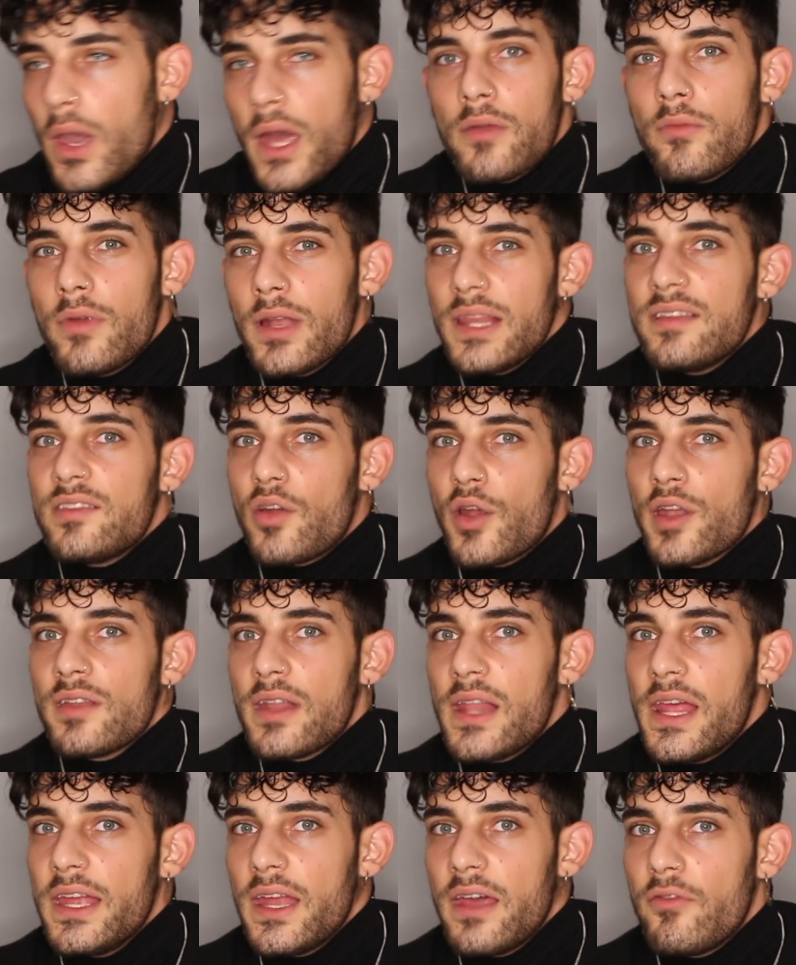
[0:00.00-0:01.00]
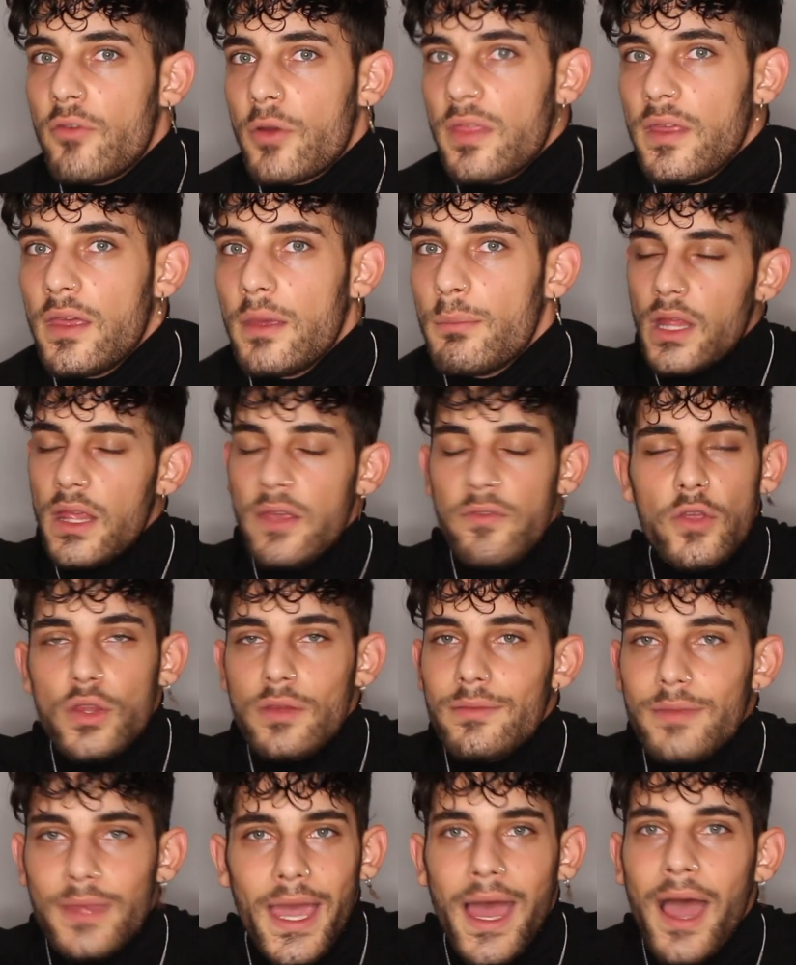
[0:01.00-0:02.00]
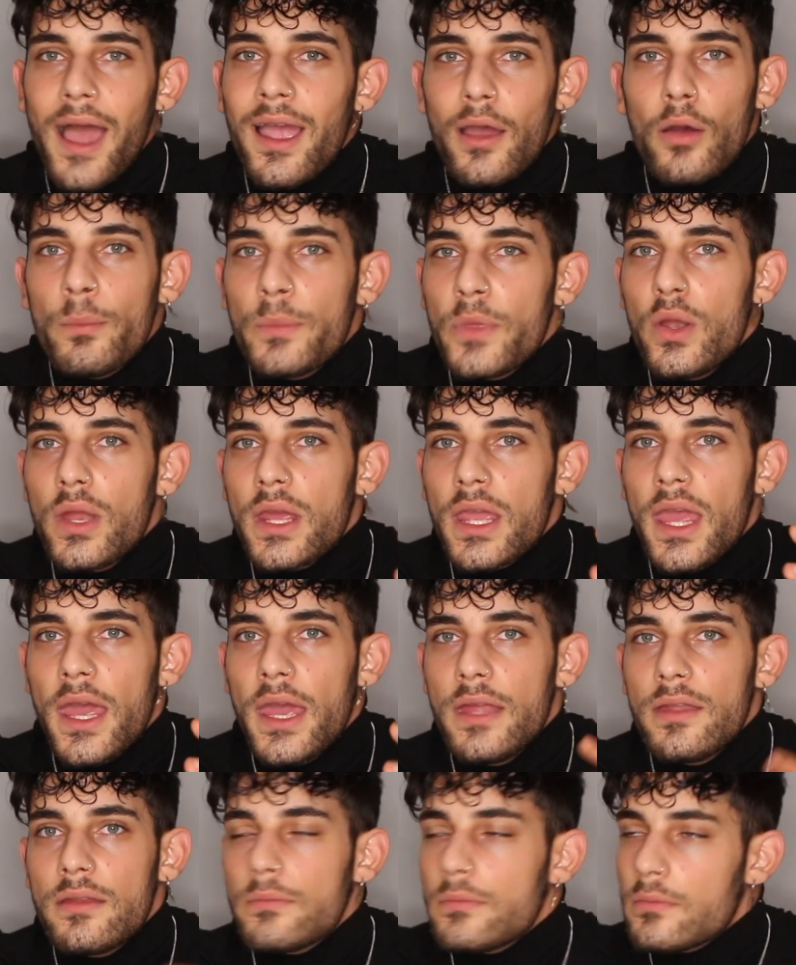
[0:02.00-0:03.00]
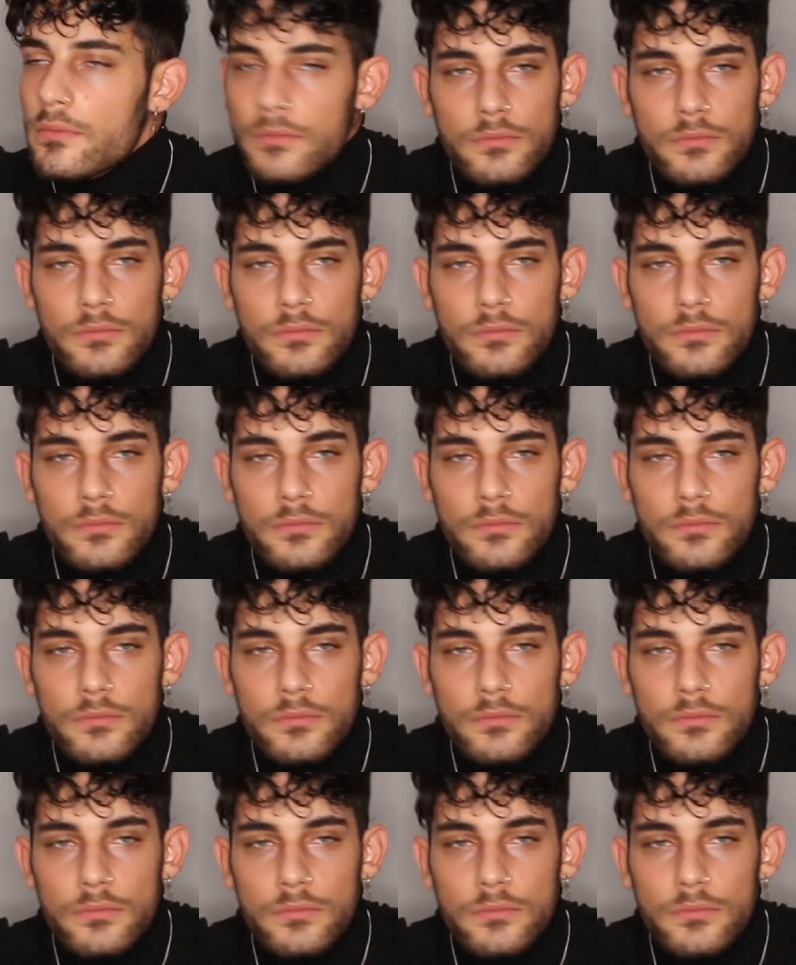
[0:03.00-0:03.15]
can't really translate everything. If you can't communicate,